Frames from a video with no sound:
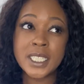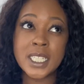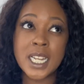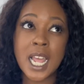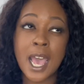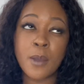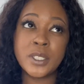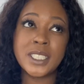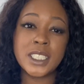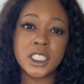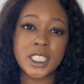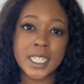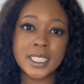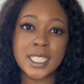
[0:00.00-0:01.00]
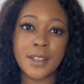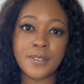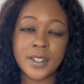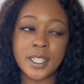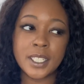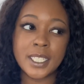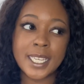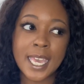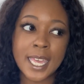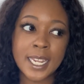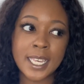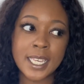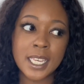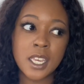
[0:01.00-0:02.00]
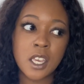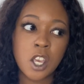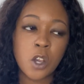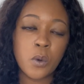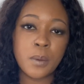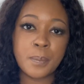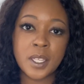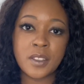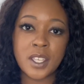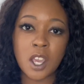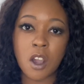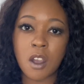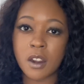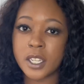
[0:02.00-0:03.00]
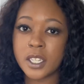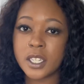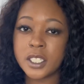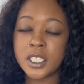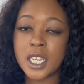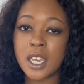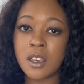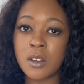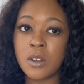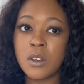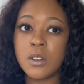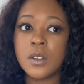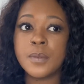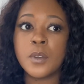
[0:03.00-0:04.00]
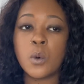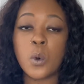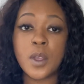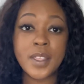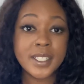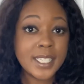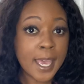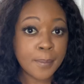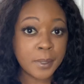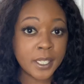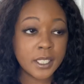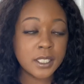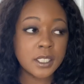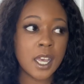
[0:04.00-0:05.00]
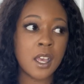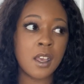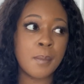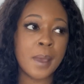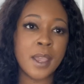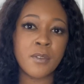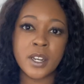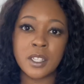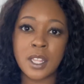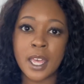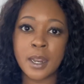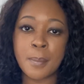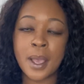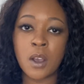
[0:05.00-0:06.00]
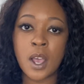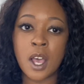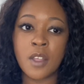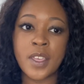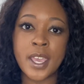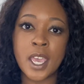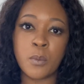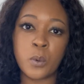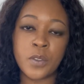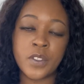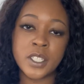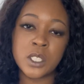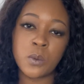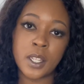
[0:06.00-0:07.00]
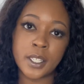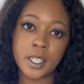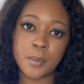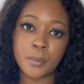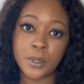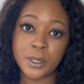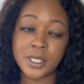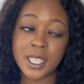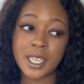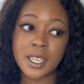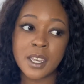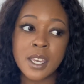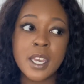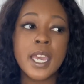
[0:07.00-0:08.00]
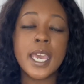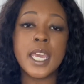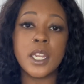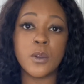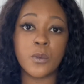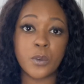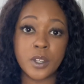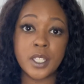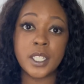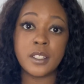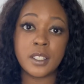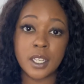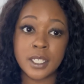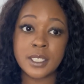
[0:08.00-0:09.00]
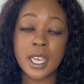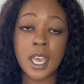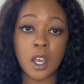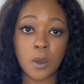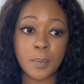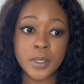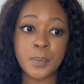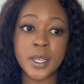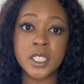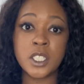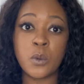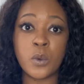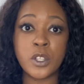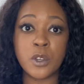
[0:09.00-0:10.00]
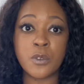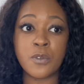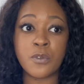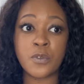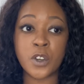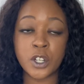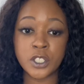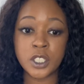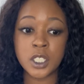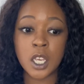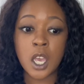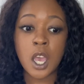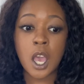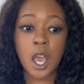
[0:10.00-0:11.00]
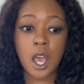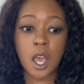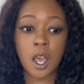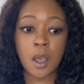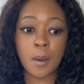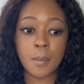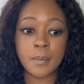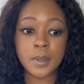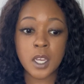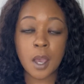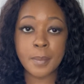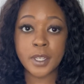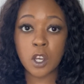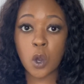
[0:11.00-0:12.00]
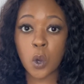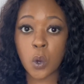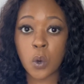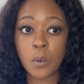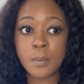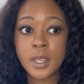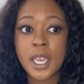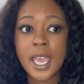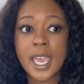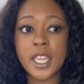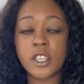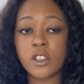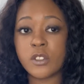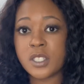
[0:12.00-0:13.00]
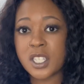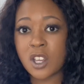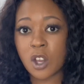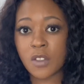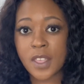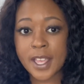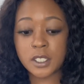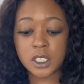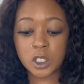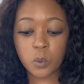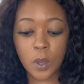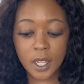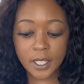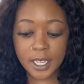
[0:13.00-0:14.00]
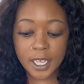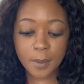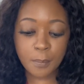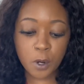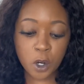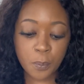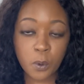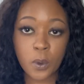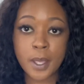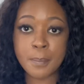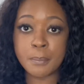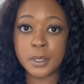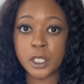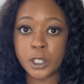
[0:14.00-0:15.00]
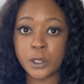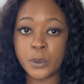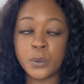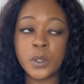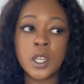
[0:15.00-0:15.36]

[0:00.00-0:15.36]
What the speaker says: I would suggest definitely getting would be the arnica gel or the tablets. I read a lot about how they help with the swelling and bruising, and it really does help, especially when you're first coming home and you see all that swelling and purple and blue.